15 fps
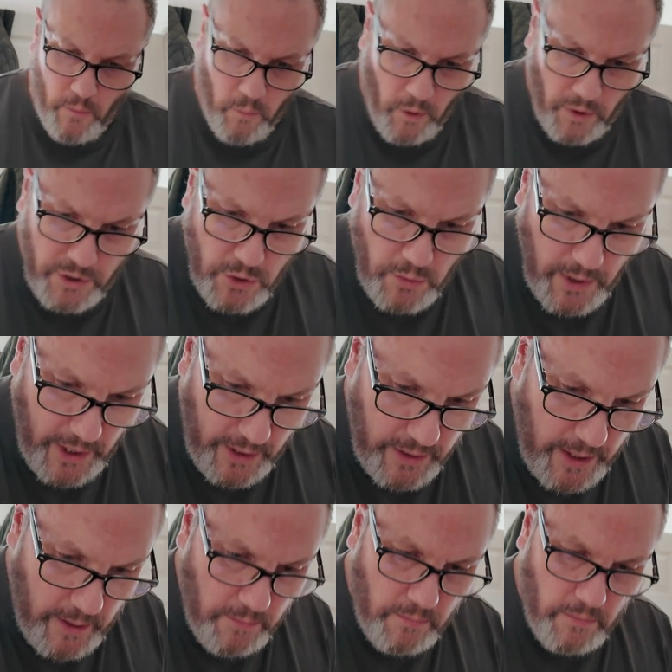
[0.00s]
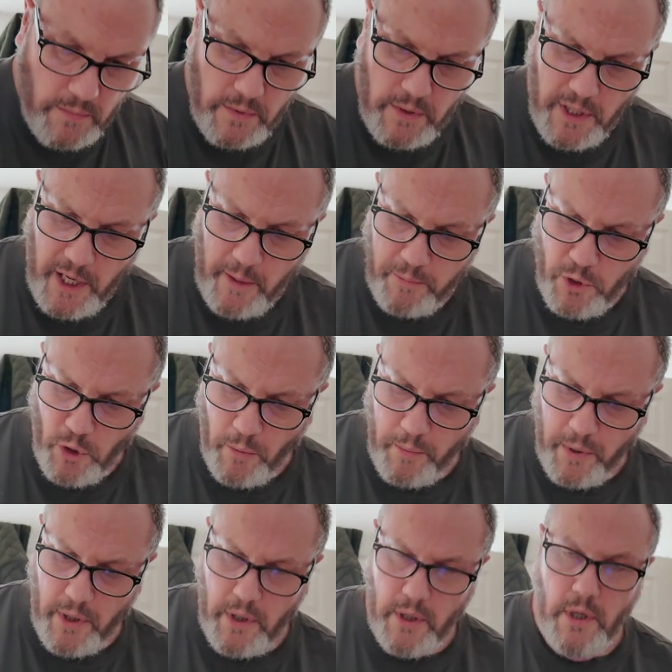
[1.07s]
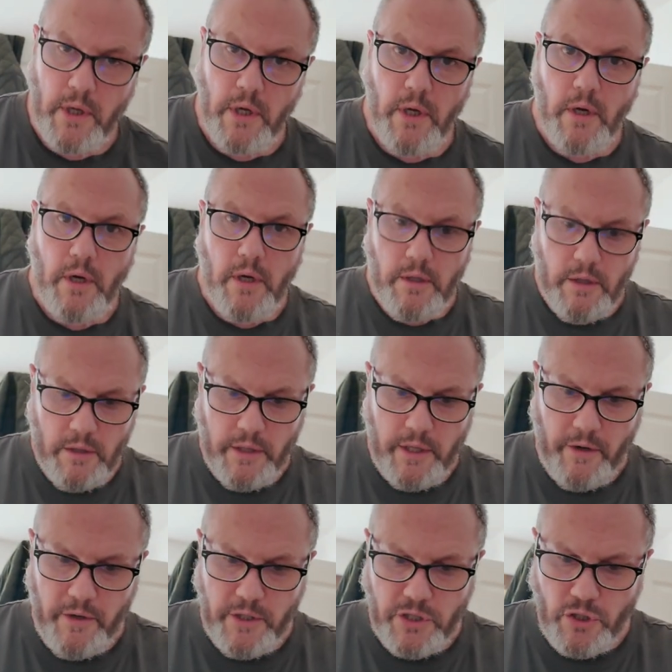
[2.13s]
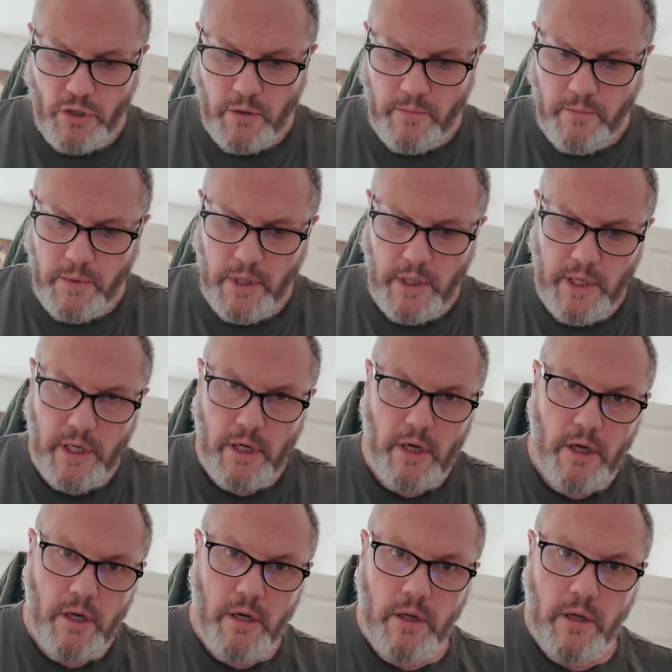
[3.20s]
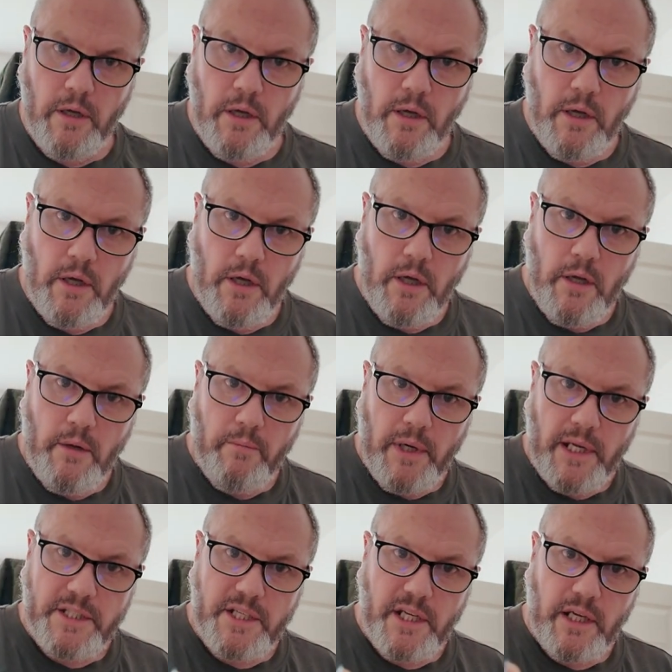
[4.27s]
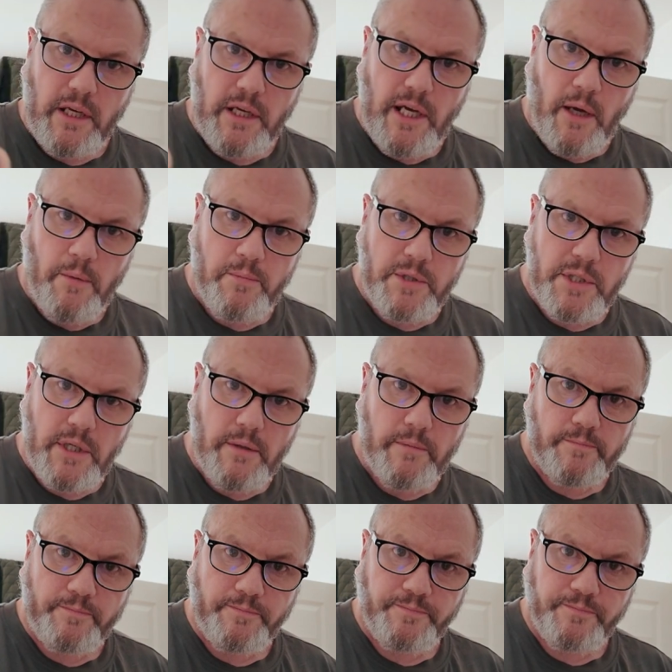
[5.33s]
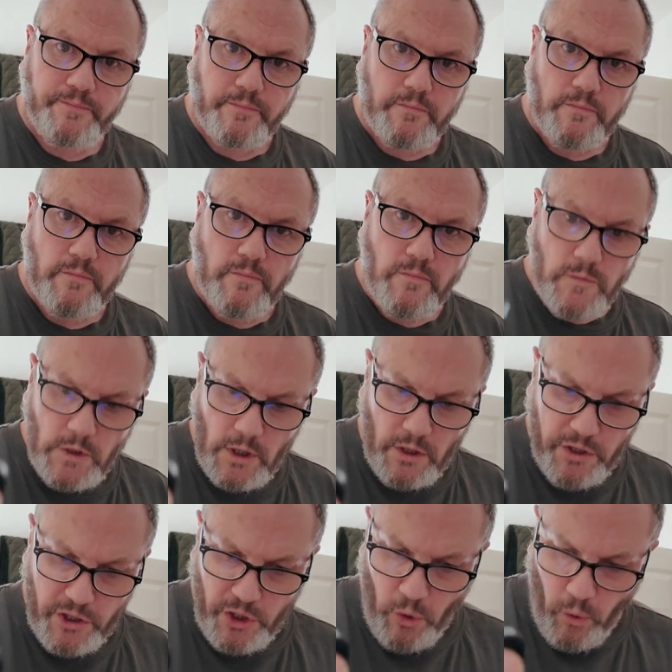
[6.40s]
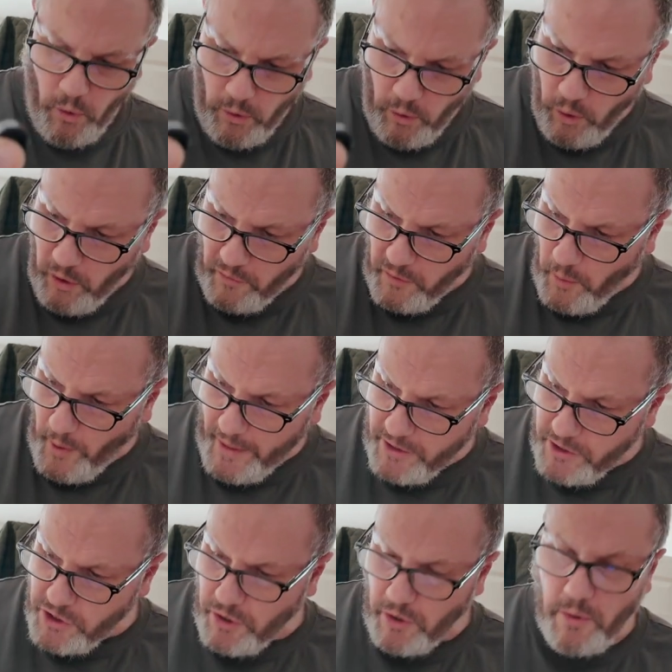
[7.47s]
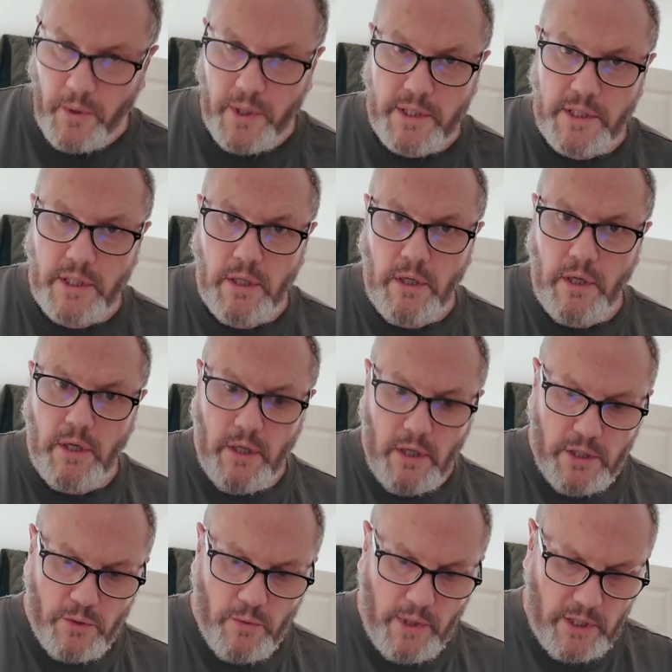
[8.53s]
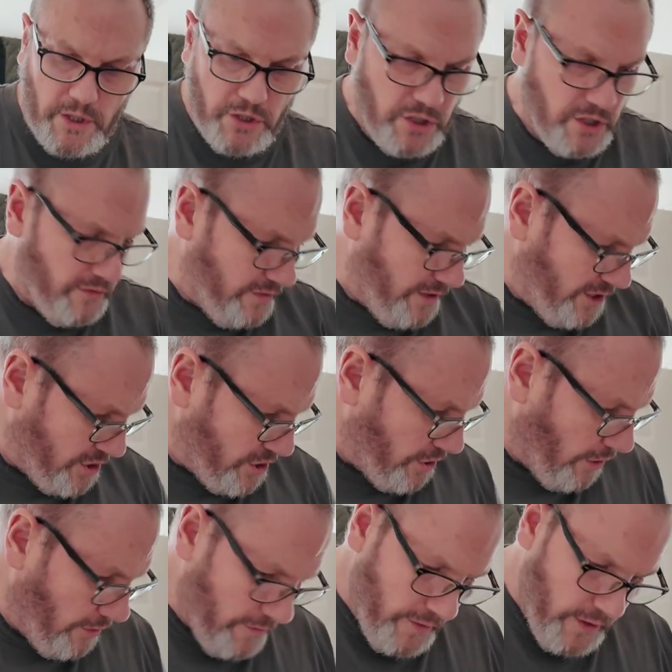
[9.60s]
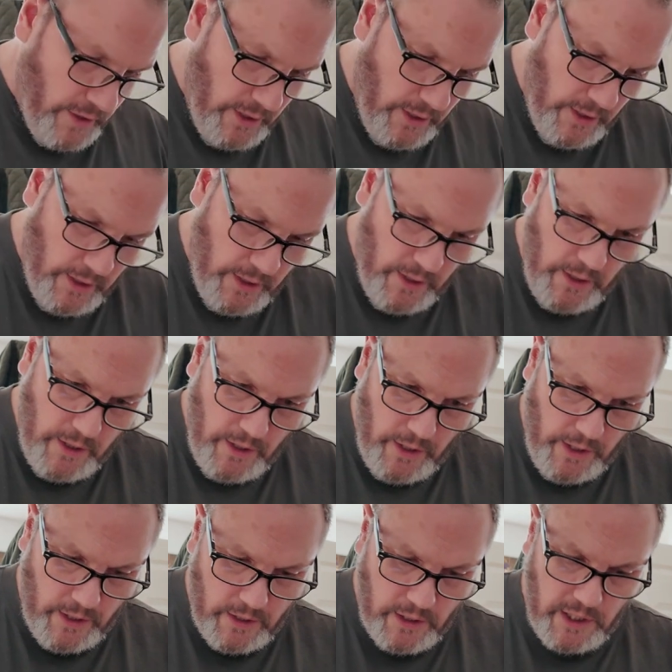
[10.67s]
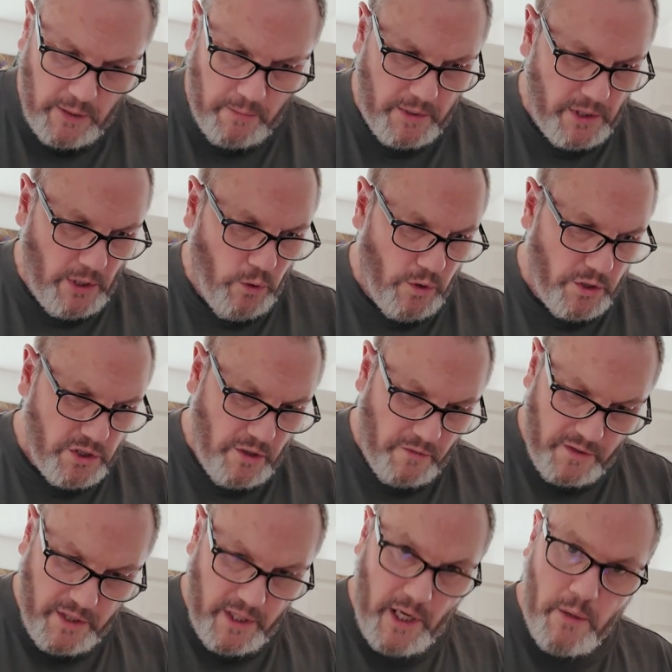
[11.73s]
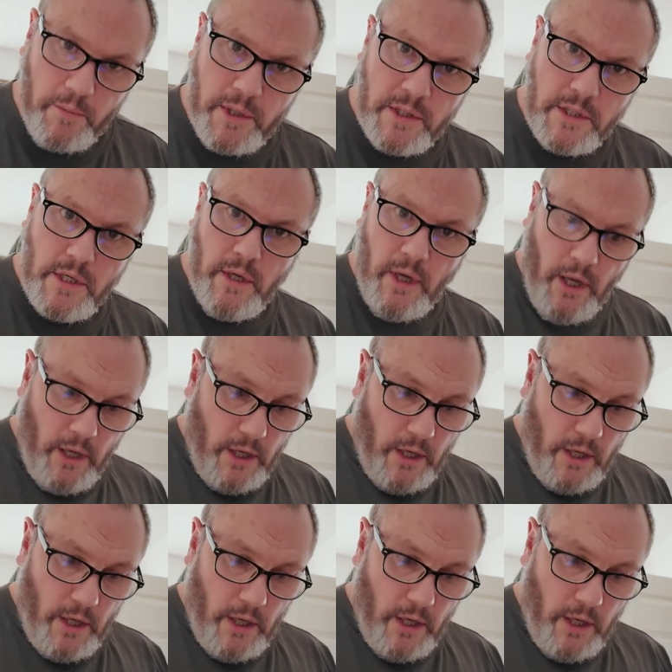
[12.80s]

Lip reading: Once we get them nipped up, there is some little plastic caps that go over where the screw is as well, just to finish it off and keep it closed off to the elements.